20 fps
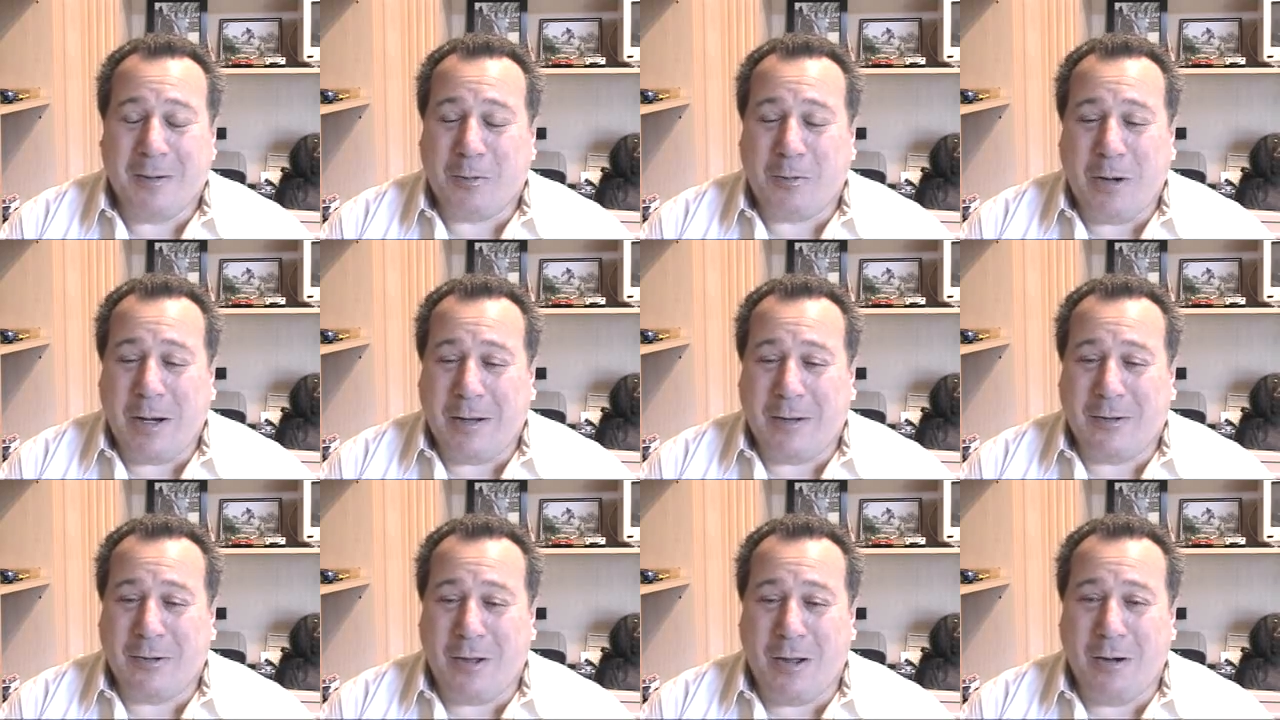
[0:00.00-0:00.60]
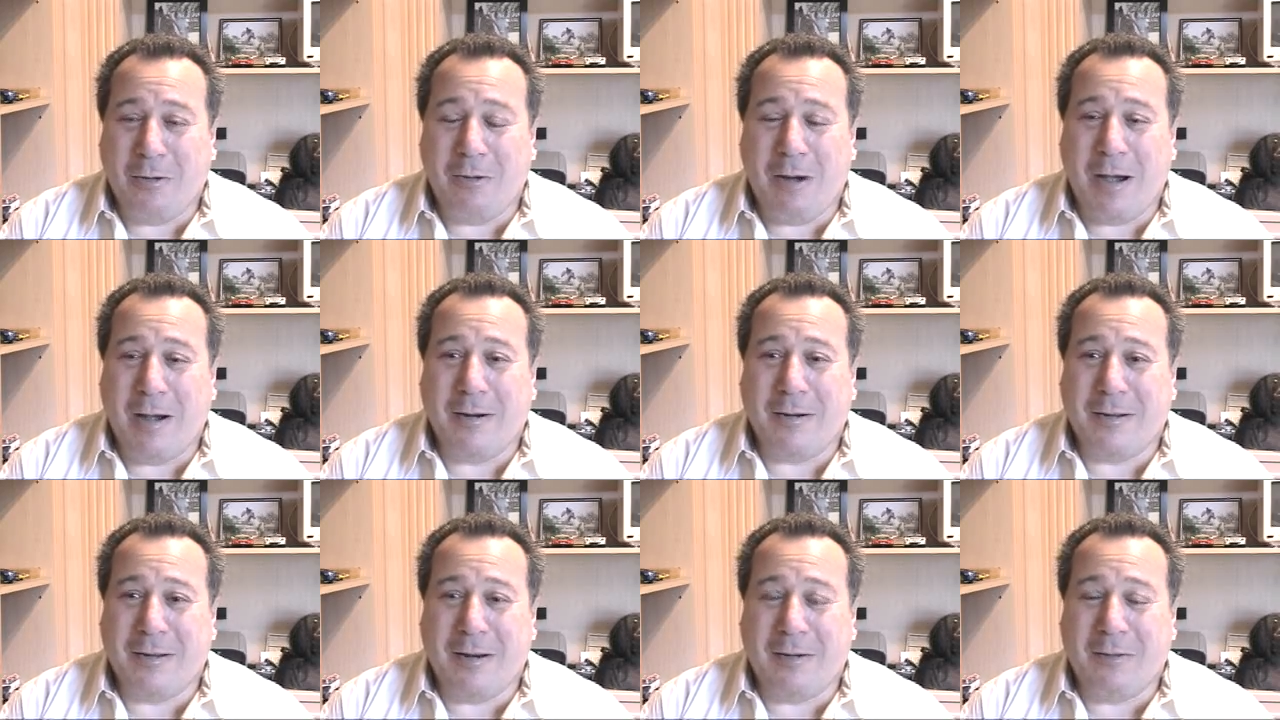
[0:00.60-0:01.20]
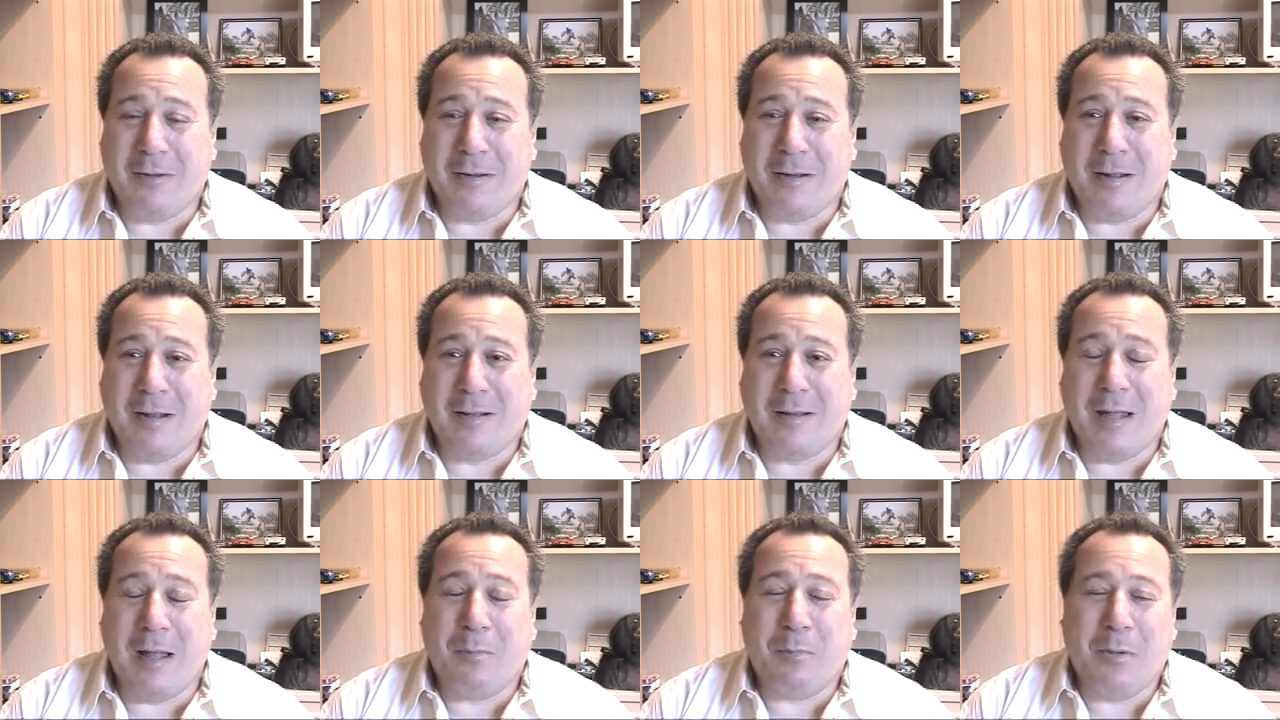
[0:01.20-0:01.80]
great songwriters and everything
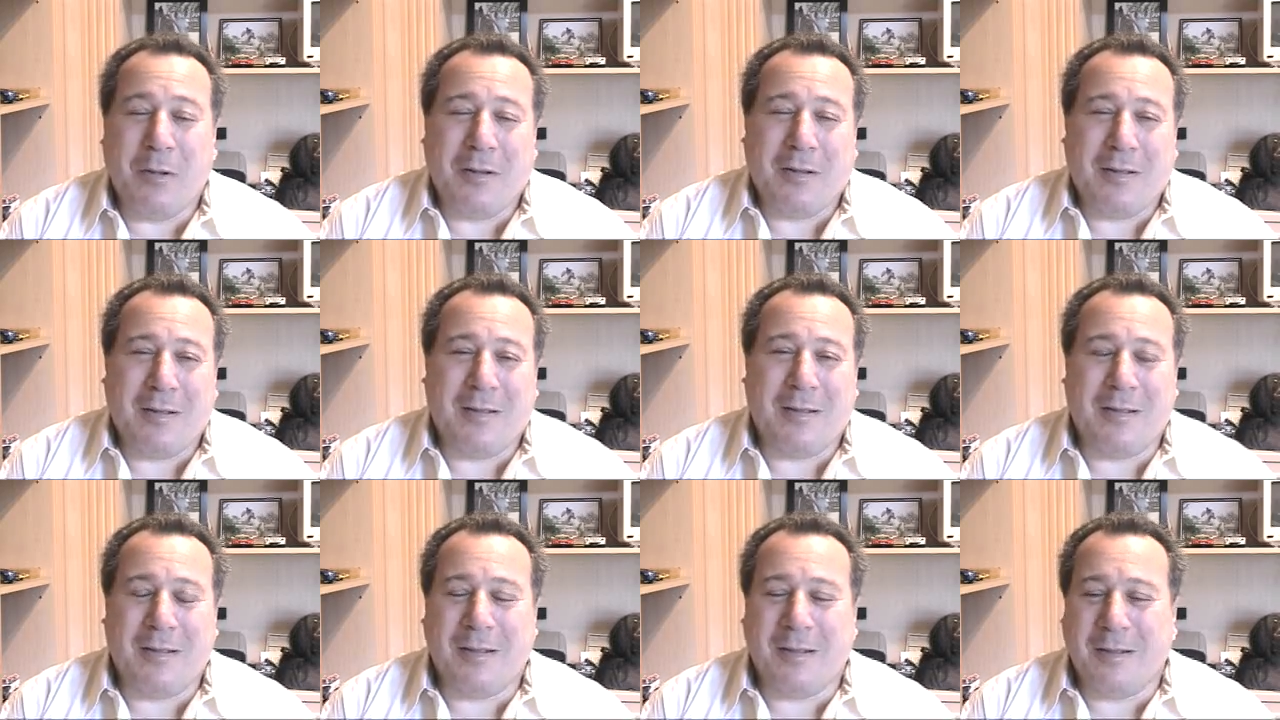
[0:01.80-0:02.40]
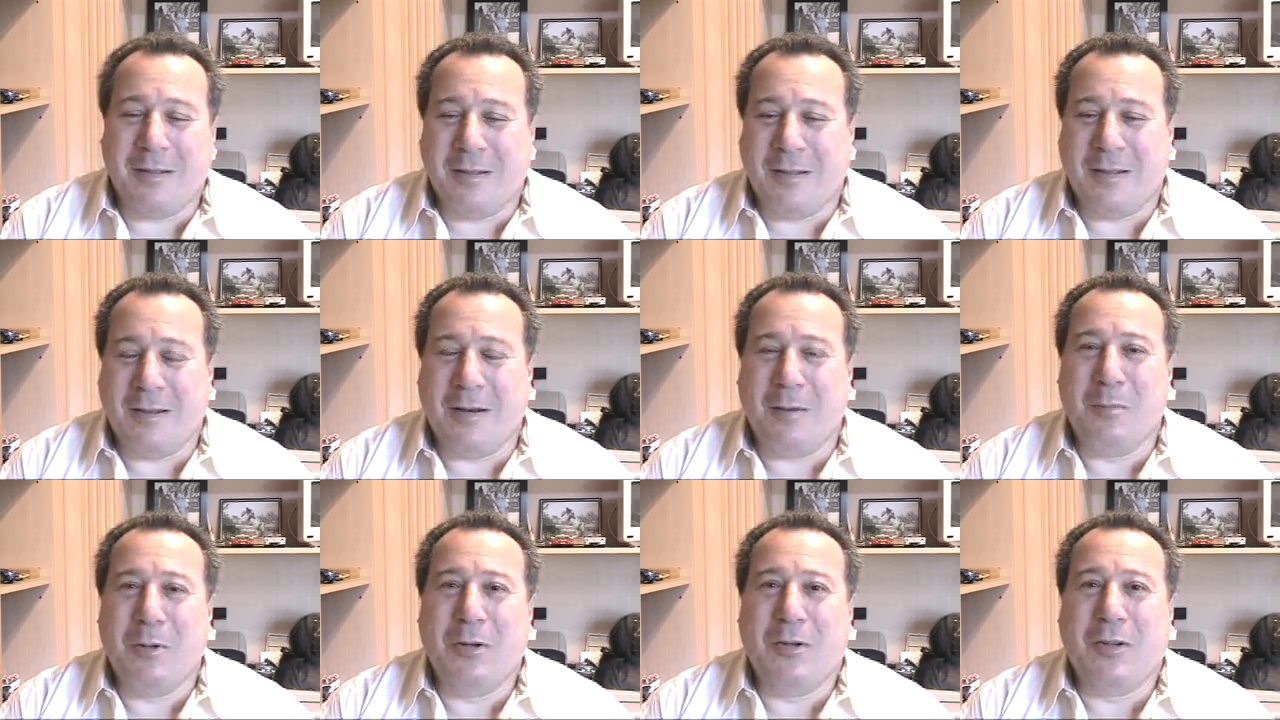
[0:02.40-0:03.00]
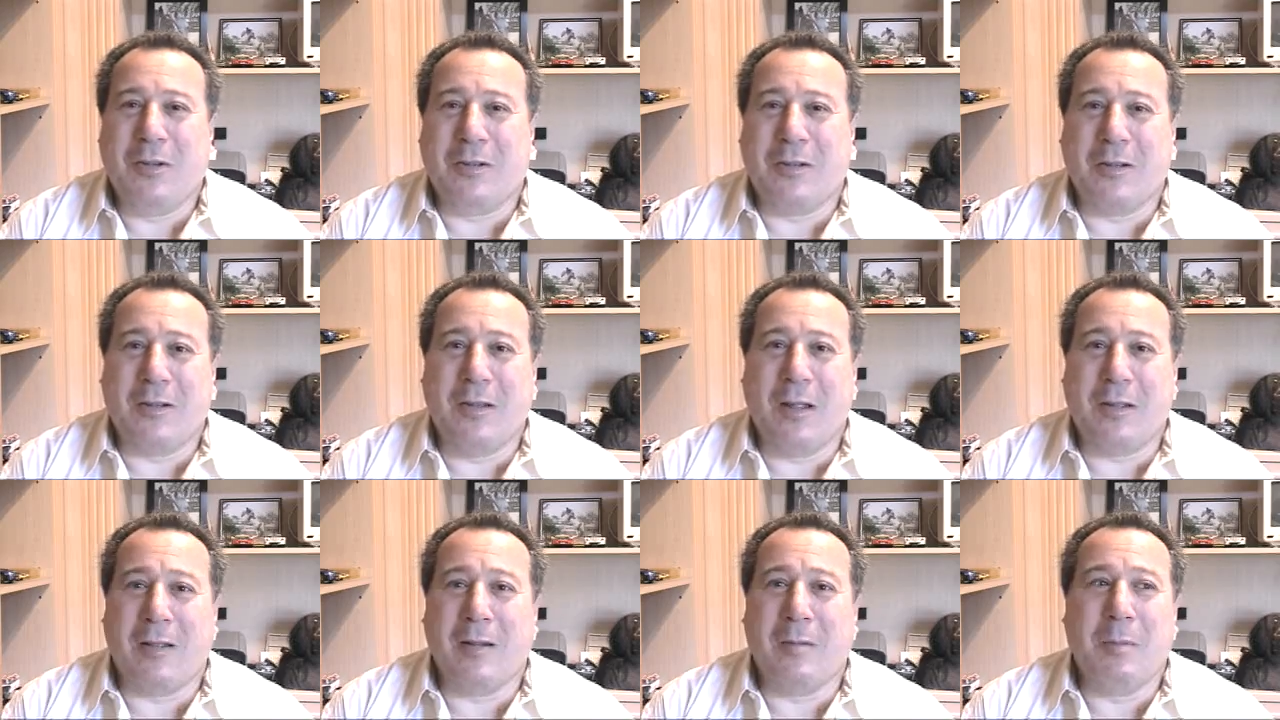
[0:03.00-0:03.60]
like that, but their music
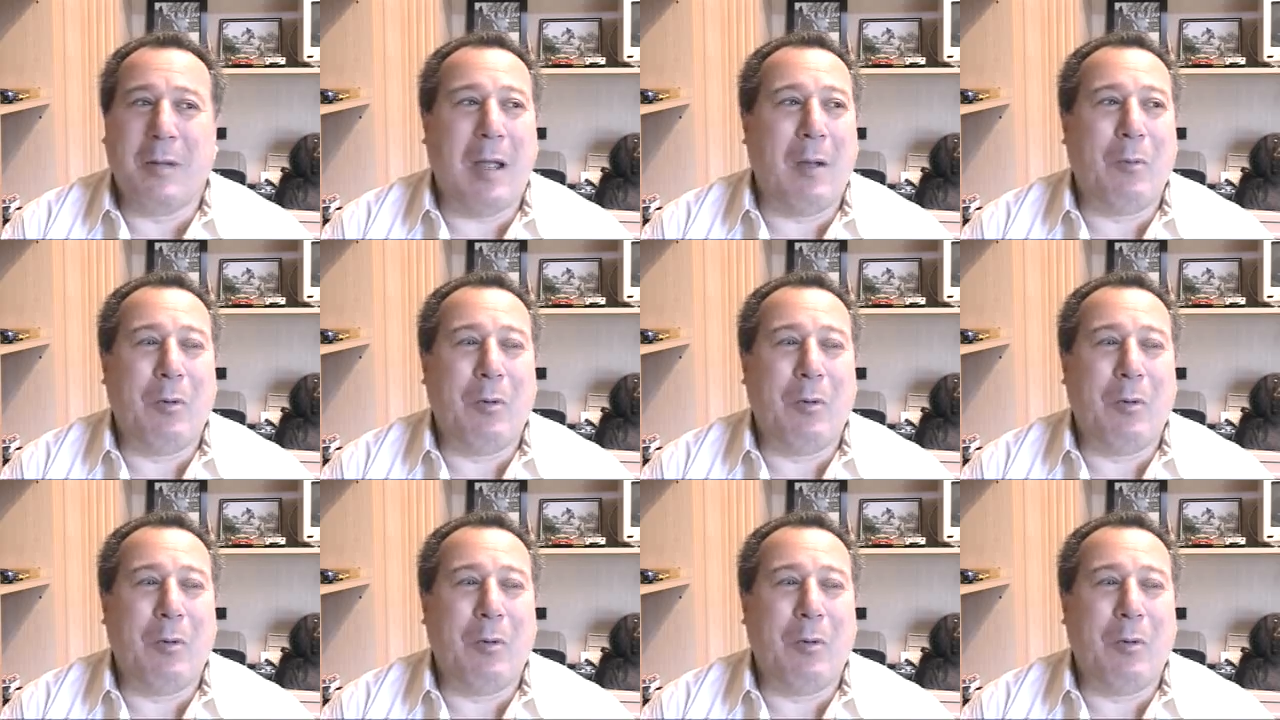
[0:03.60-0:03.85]
does nothing to me.